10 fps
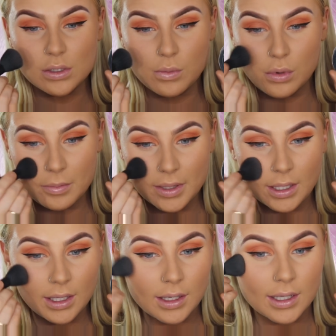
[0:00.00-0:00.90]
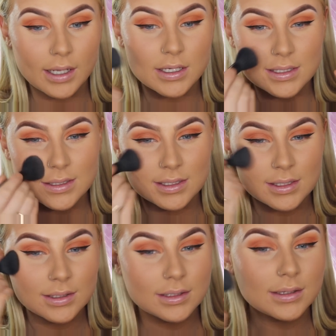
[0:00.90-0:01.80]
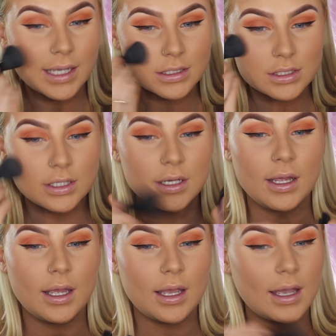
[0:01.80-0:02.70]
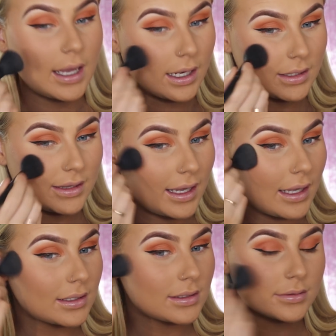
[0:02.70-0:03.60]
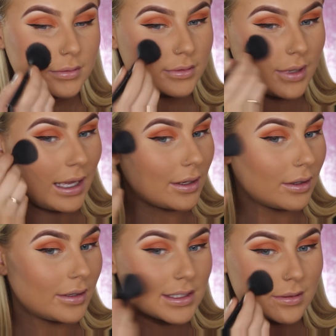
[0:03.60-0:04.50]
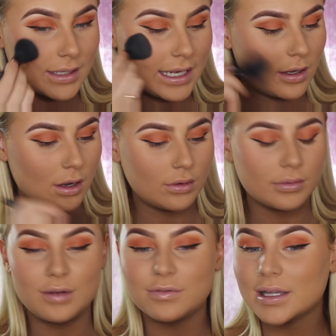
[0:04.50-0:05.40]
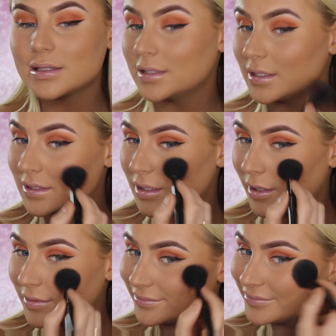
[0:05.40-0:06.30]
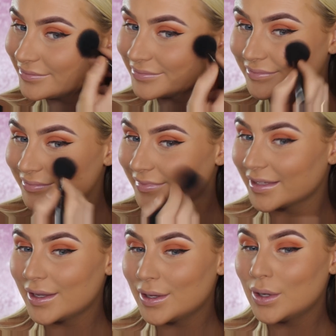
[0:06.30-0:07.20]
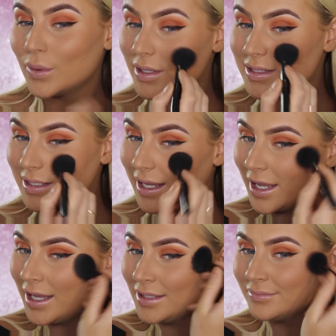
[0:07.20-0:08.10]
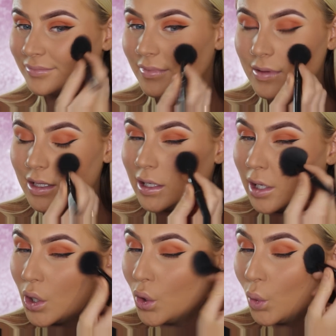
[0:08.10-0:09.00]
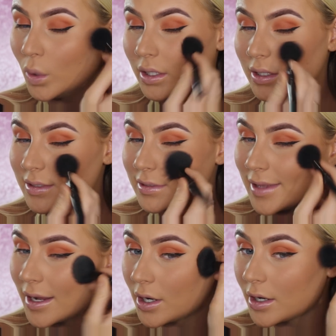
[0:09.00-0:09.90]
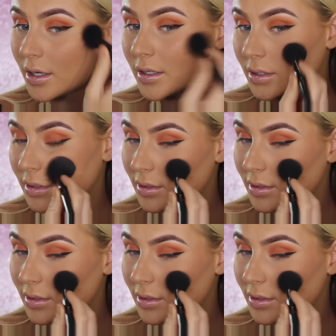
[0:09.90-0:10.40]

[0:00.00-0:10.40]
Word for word: It's a warm pink, and I just like to add that right on. It's got like gold reflex in it, so once again, the glow is there.